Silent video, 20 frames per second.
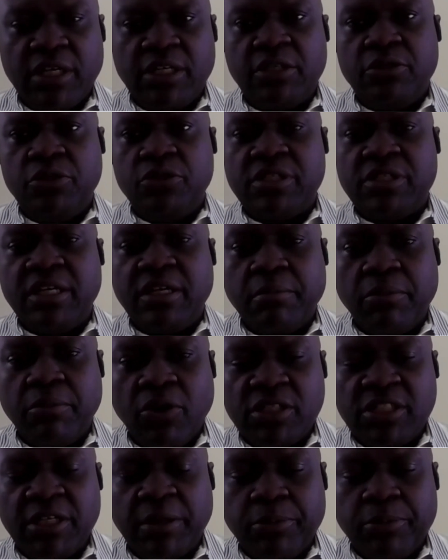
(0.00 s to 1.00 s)
you're using
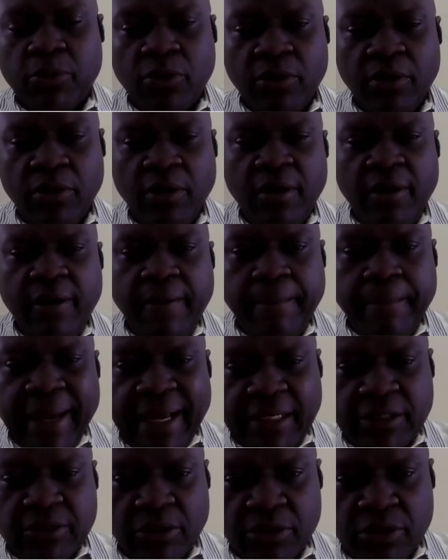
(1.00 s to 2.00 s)
multiple
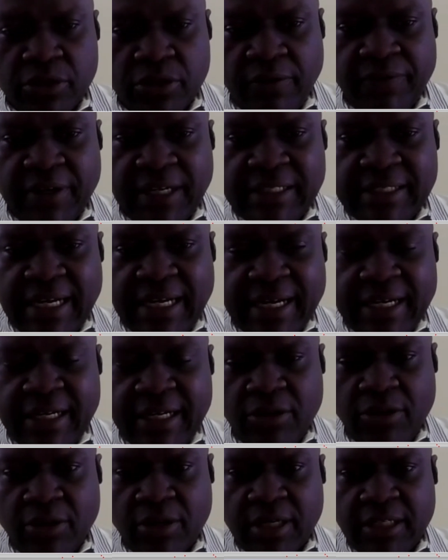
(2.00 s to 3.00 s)
methods of
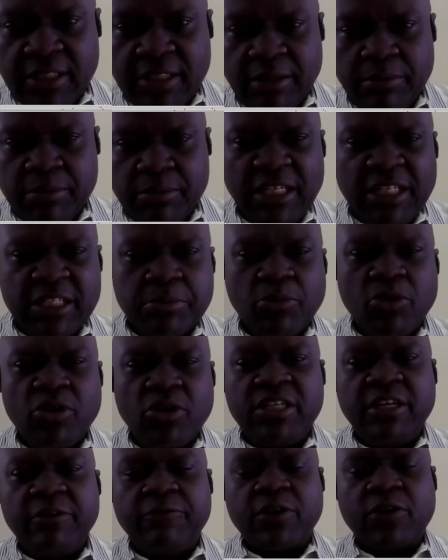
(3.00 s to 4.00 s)
attacking the organisms, it's
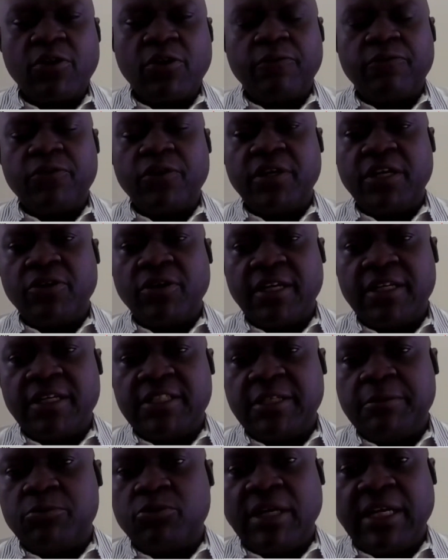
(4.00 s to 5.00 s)
more difficult for the
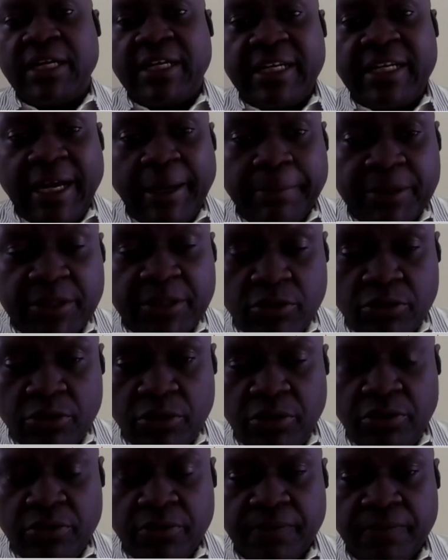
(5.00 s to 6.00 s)
organism to adapt to
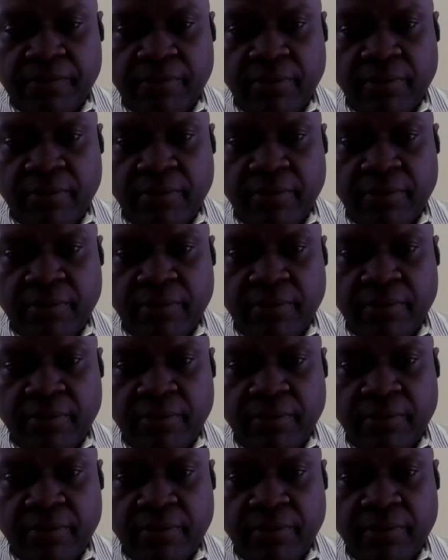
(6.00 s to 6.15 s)
you